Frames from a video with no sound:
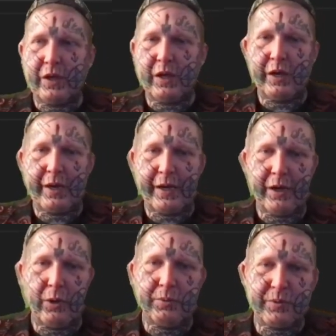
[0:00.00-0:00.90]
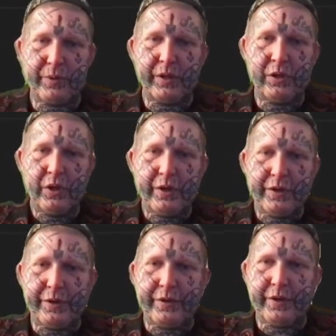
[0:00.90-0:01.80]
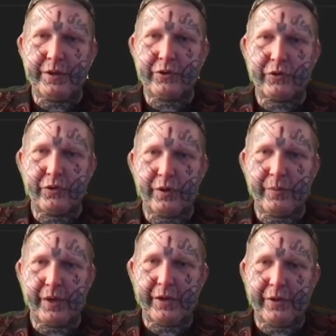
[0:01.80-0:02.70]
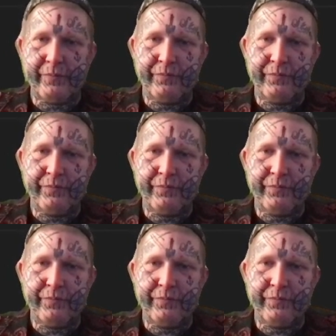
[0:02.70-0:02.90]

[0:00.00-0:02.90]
Kind of helps a bit. Discriminator.